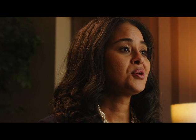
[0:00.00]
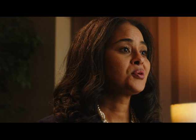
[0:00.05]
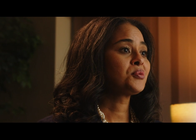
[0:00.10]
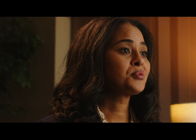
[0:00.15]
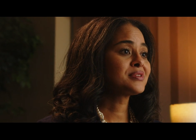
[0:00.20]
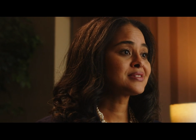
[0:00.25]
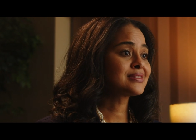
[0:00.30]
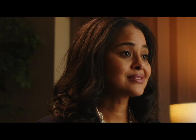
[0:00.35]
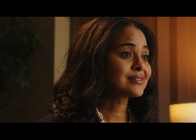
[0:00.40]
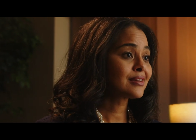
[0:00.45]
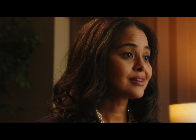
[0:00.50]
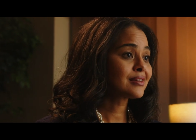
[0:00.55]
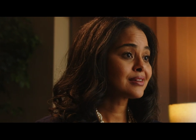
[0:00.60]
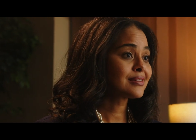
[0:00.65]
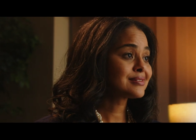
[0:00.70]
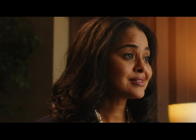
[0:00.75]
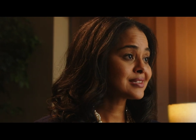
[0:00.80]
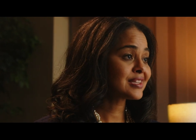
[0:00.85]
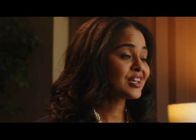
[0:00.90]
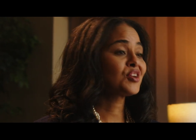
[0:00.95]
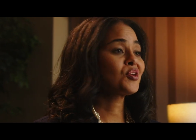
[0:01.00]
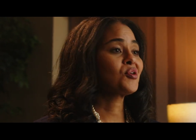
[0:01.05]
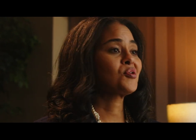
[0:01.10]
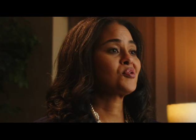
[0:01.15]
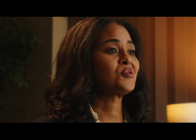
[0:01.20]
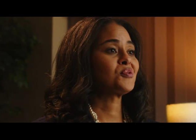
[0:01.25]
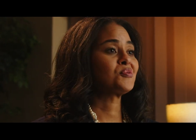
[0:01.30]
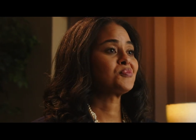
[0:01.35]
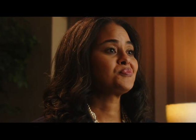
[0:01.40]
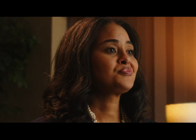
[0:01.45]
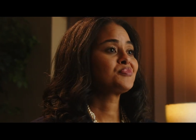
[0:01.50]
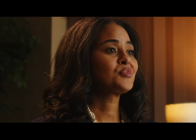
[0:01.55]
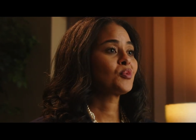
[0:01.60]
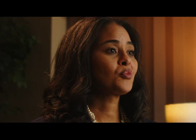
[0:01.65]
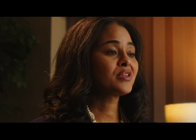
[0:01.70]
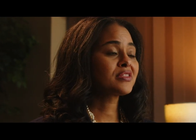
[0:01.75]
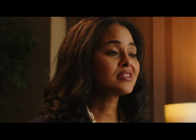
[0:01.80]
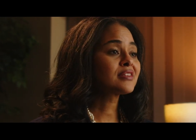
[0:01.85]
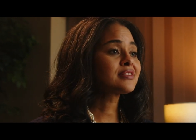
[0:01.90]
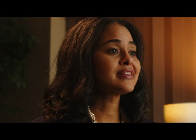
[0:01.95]
was sent home
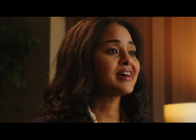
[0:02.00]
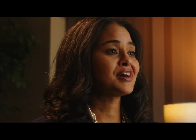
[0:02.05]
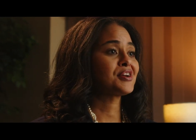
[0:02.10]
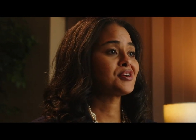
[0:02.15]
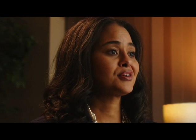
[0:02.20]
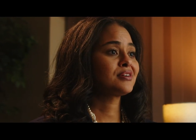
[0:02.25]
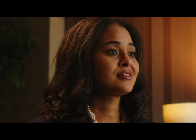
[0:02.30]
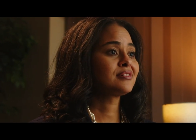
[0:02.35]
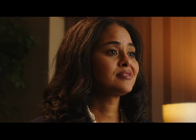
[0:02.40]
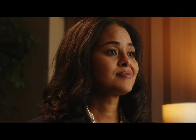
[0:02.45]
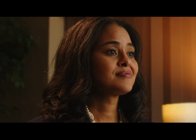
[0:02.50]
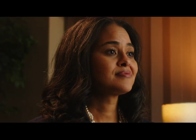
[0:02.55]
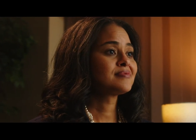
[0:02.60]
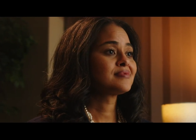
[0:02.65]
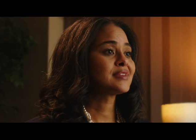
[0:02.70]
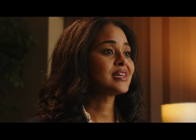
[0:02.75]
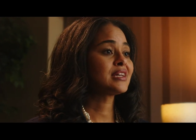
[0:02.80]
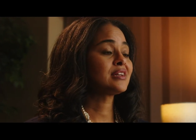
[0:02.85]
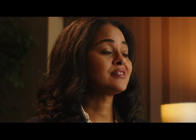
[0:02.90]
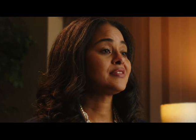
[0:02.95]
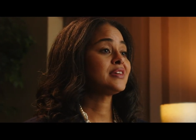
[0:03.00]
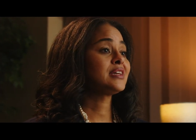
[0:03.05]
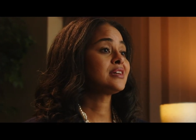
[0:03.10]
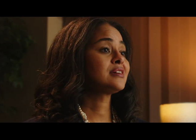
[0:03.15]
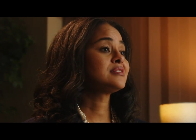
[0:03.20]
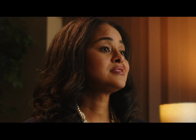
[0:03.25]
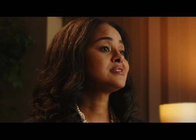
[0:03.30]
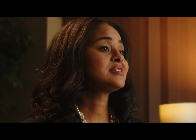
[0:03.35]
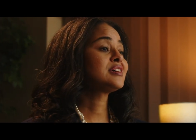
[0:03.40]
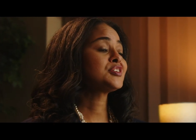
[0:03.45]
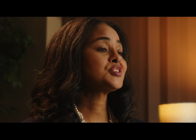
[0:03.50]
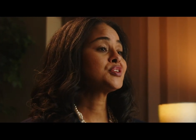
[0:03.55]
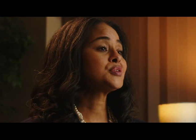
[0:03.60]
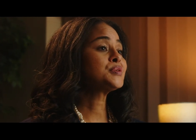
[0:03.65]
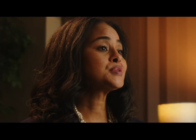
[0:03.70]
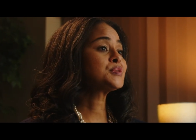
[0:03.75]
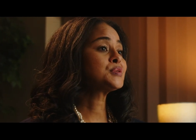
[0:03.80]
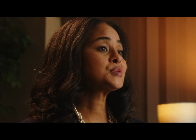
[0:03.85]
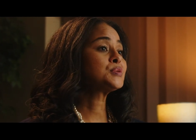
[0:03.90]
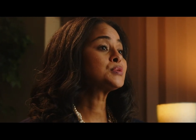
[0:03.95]
with a letter that if he
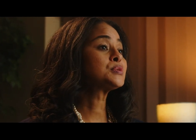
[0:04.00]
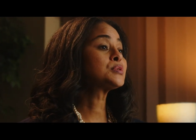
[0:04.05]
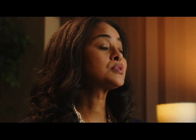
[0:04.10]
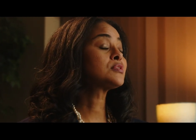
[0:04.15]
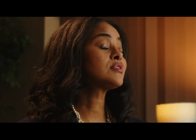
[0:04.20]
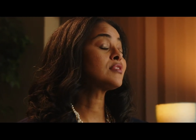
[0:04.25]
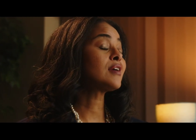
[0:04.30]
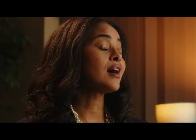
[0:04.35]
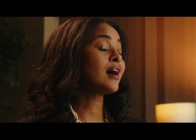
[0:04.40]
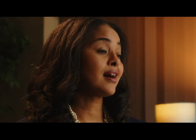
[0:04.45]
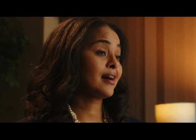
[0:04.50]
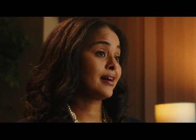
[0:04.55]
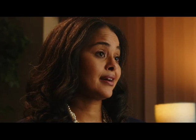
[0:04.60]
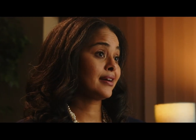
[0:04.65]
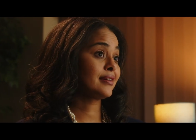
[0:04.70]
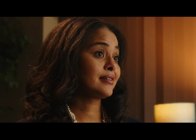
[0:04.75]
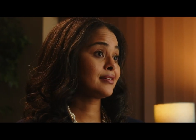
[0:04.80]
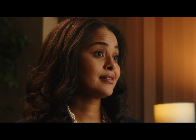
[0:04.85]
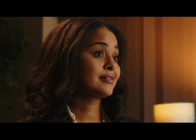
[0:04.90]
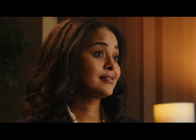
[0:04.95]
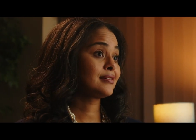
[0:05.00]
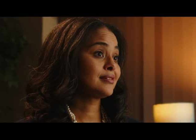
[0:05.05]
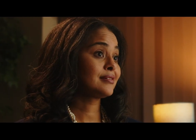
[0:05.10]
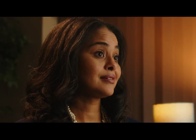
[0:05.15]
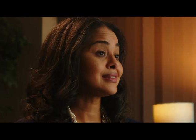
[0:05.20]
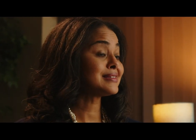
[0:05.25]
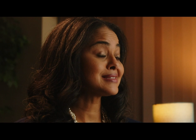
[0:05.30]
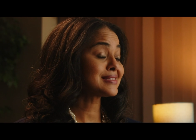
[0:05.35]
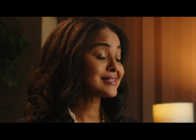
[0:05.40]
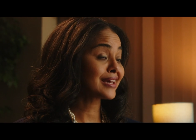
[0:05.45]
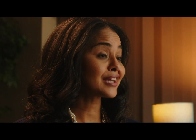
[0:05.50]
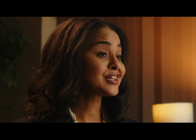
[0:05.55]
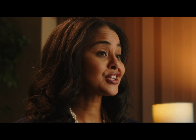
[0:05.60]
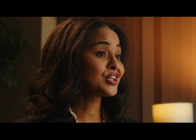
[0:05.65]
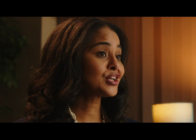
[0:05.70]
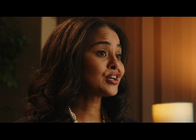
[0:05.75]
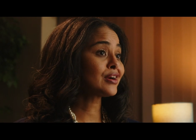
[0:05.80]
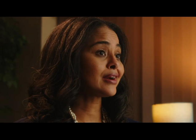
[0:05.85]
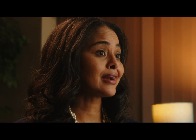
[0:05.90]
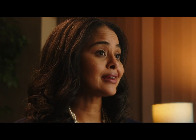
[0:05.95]
continued to cry in
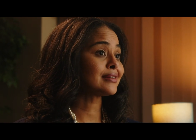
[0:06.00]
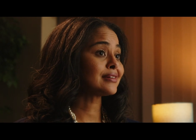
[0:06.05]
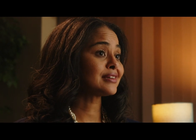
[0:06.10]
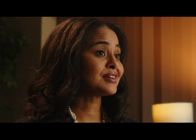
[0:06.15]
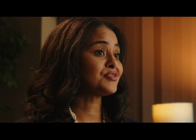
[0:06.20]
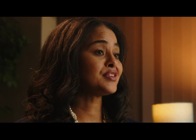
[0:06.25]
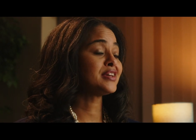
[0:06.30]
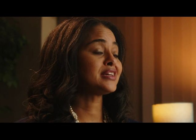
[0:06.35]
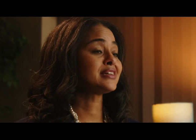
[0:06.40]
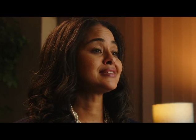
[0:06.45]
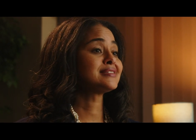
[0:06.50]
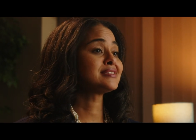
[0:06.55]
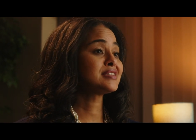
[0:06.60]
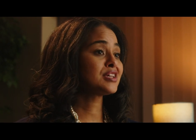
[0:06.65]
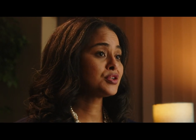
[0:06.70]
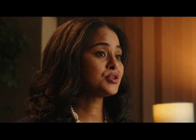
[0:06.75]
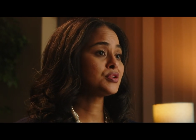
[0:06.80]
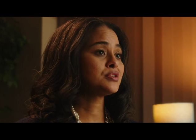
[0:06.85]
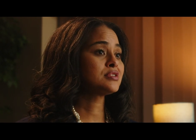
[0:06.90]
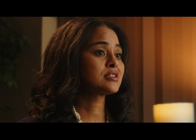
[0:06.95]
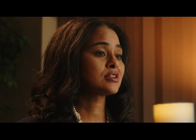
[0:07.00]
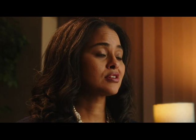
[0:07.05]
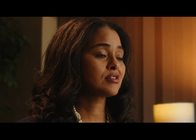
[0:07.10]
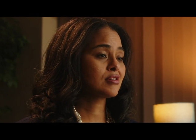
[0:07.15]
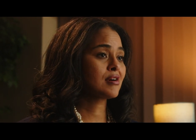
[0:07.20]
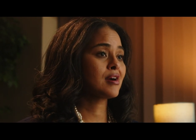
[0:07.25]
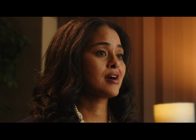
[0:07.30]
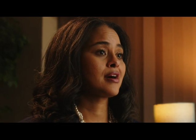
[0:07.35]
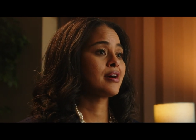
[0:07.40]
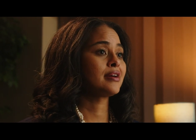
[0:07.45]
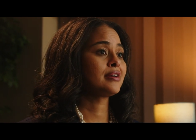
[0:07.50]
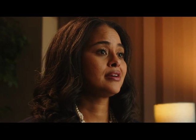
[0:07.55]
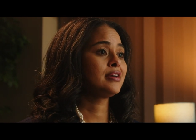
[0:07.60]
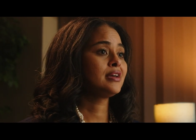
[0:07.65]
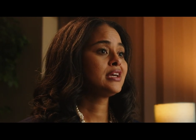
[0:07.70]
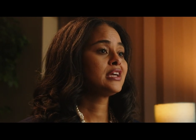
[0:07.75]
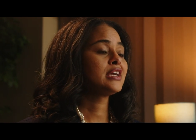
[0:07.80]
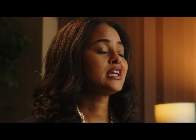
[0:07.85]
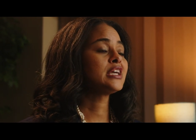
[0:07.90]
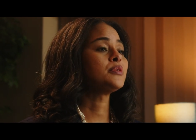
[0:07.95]
second grade, if he continued to cry,
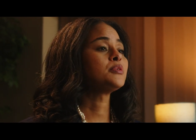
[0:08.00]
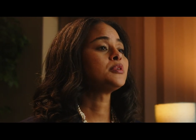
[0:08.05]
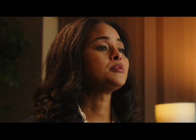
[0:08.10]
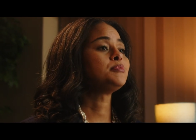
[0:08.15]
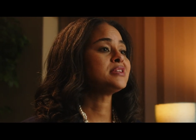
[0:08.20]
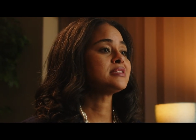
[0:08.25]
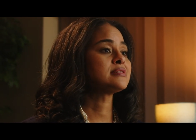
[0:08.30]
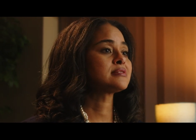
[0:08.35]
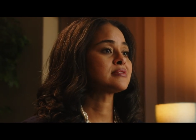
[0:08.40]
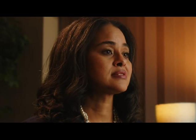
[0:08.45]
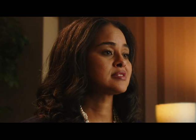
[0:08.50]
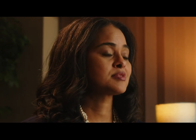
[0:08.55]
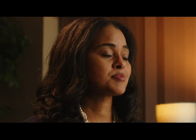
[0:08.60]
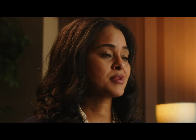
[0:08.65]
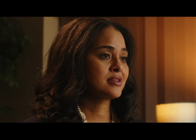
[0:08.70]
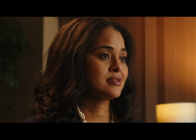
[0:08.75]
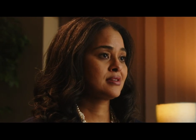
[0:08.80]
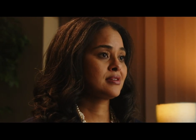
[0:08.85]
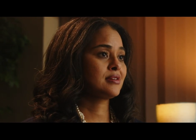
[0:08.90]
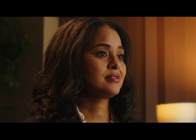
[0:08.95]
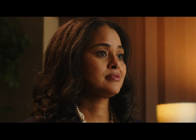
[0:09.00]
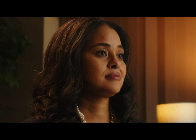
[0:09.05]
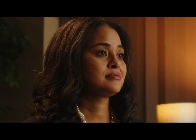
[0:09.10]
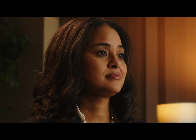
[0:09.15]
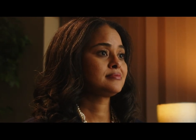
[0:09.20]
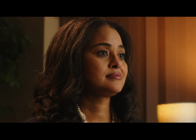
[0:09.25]
he would be suspended.